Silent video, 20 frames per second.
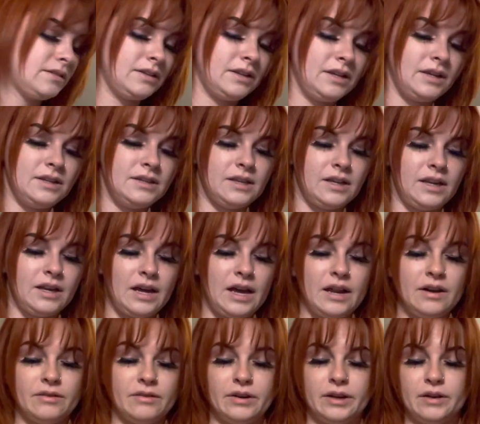He's like, I
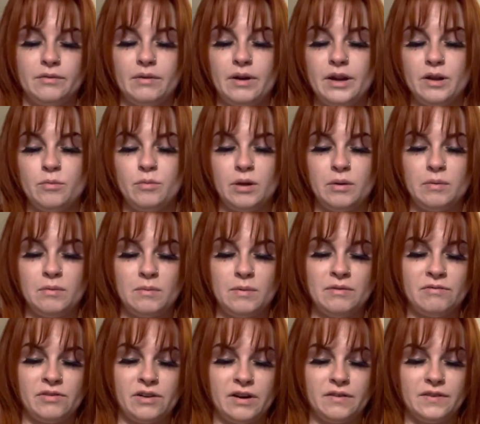don't know. Why are you blaming me
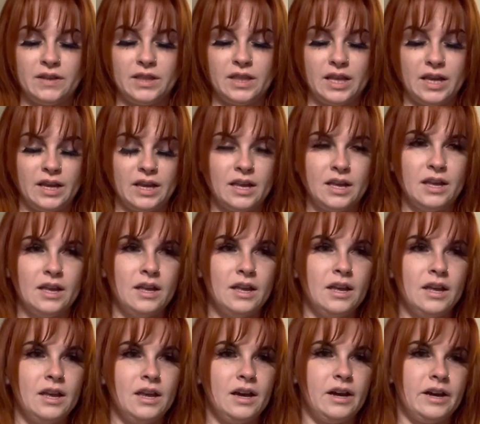for everything?
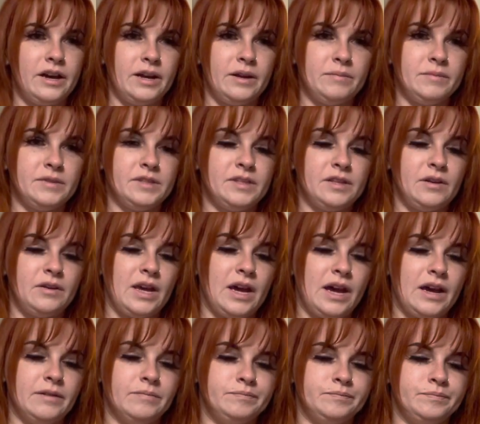So
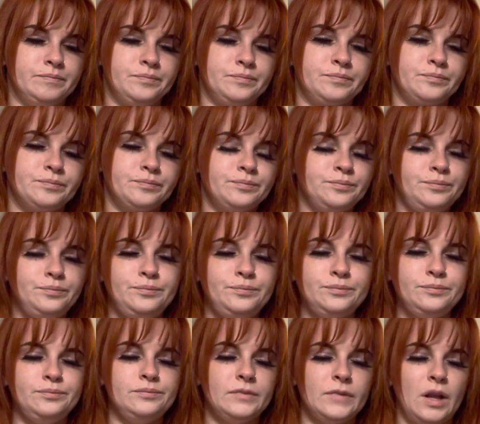yeah.
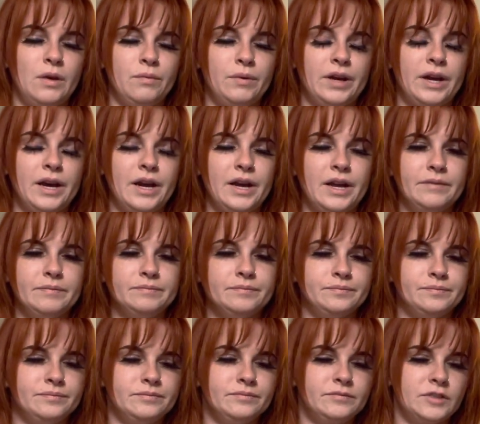We got
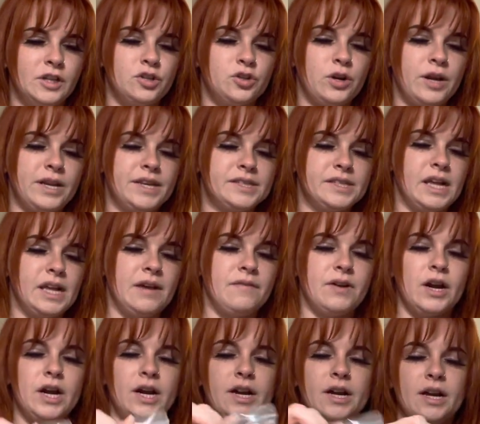the Trach
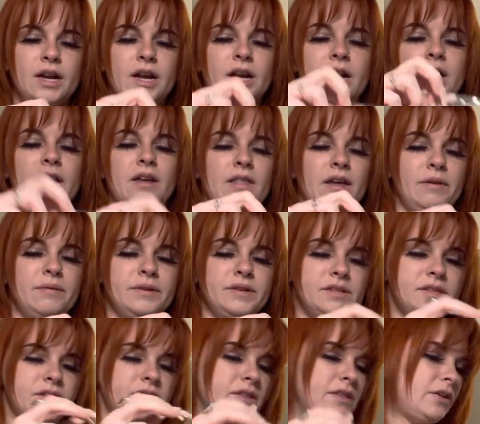Saver. That was
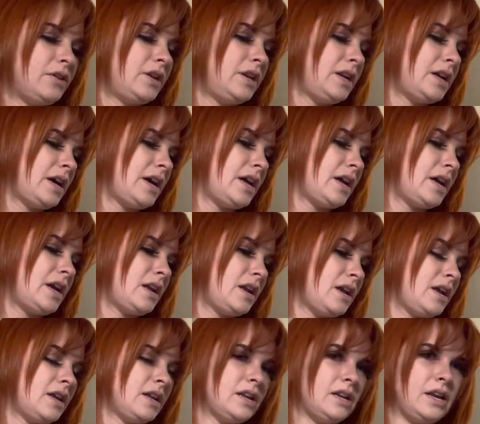
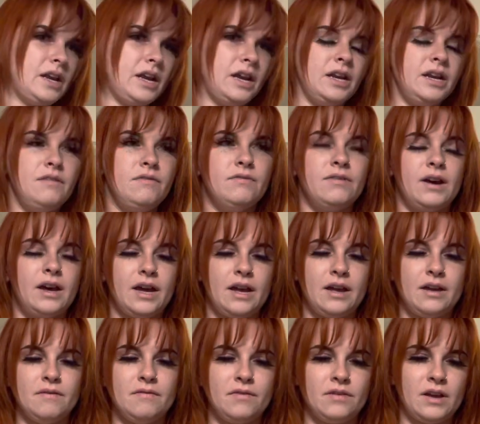
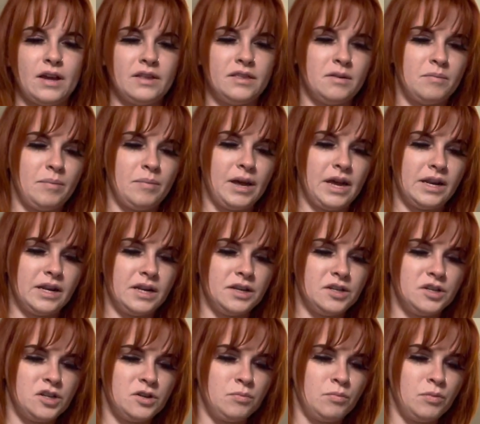$39.95 at the Pet
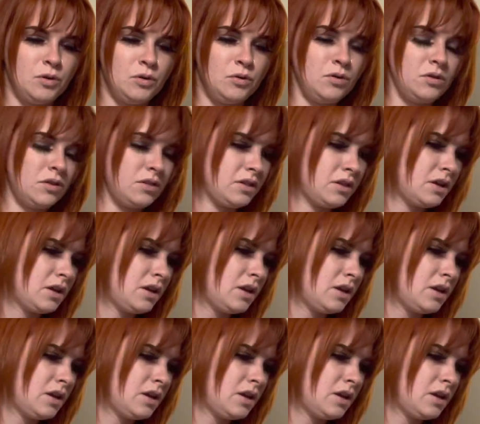Edge booth.